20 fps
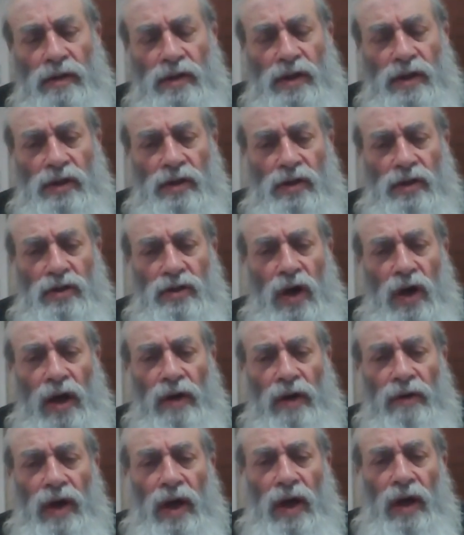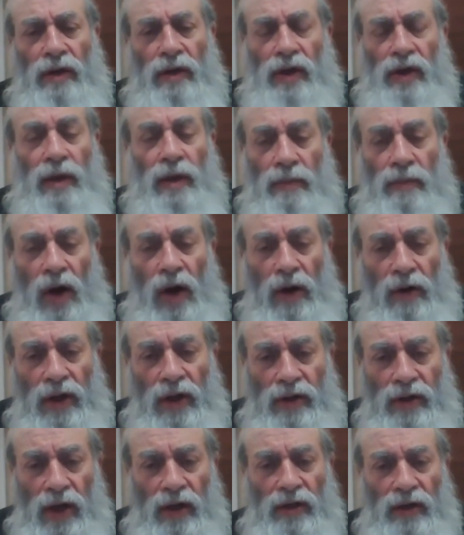the Torah, the
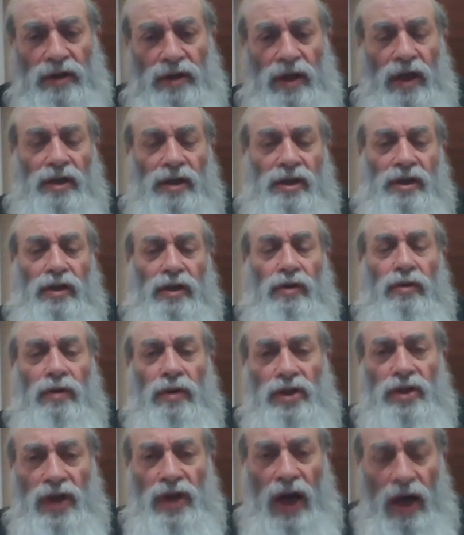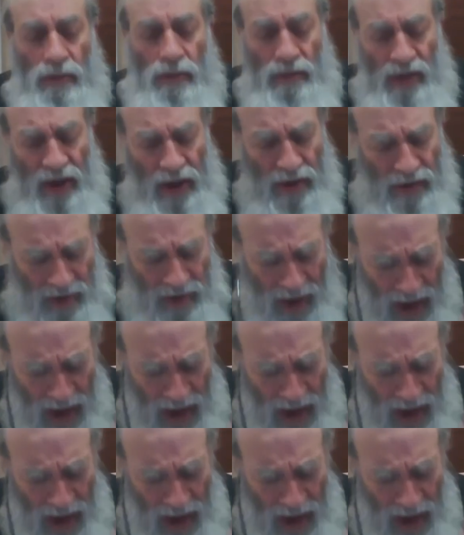Gemara tells us, Yerushalmi,